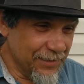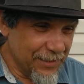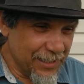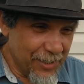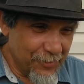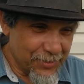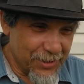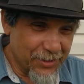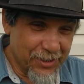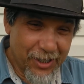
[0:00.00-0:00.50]
That
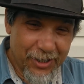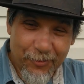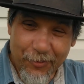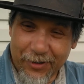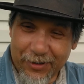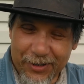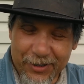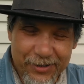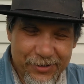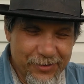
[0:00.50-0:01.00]
was another
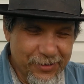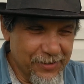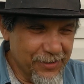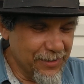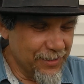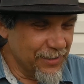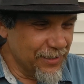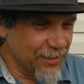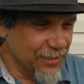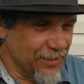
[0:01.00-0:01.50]
one, dude.
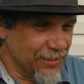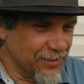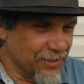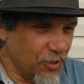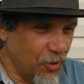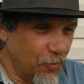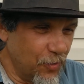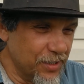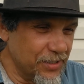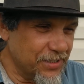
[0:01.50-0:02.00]
It's
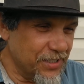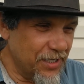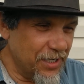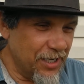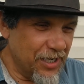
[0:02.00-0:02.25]
always